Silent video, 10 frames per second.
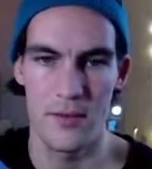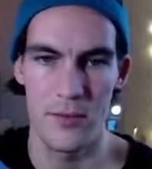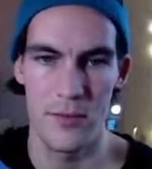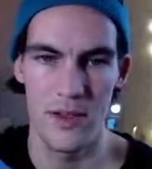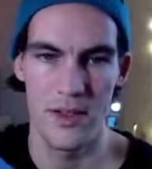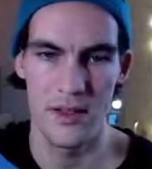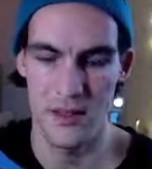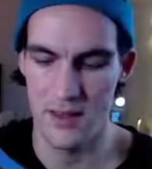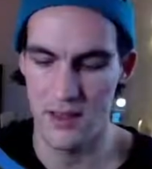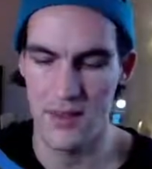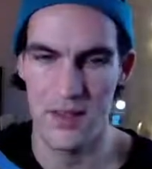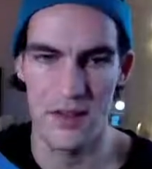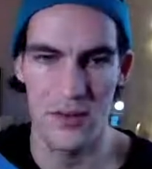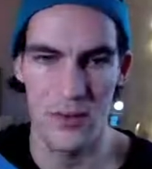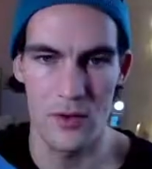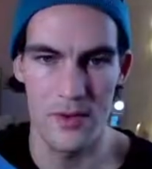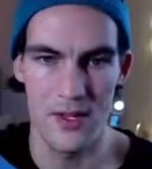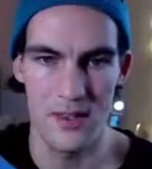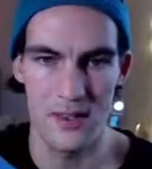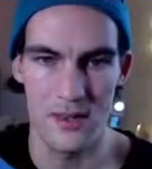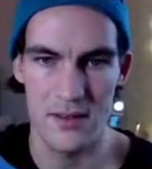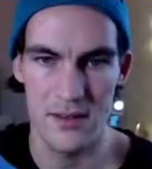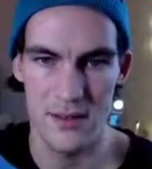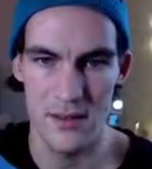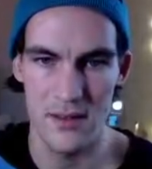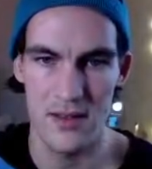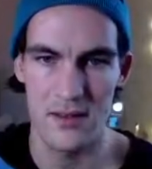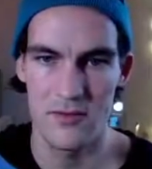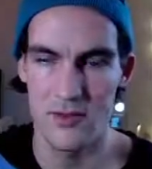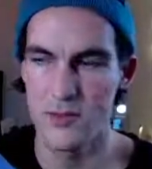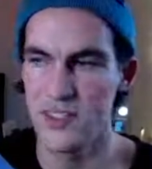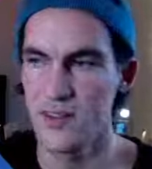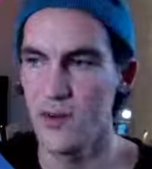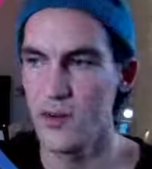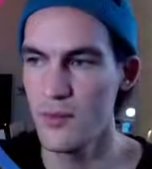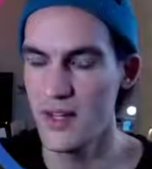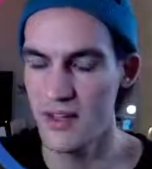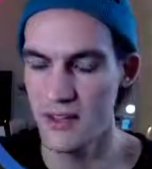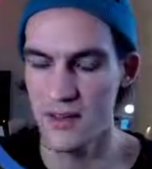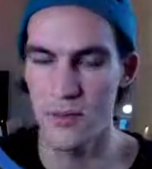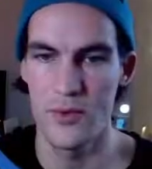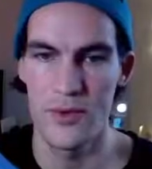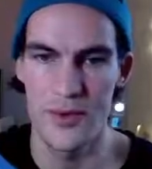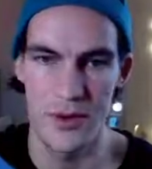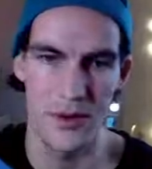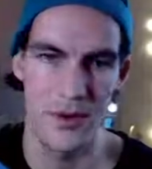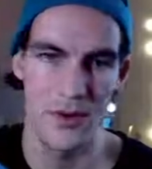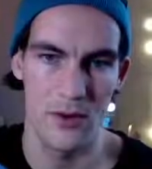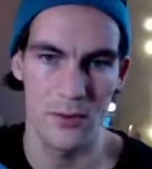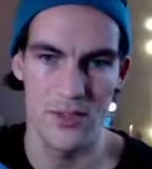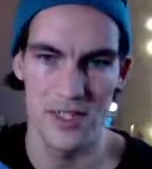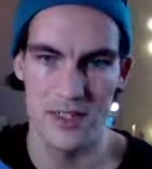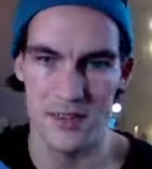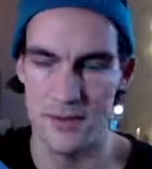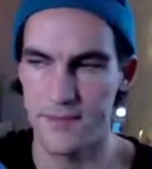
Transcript: we give it a callback, and from this callback we return an object.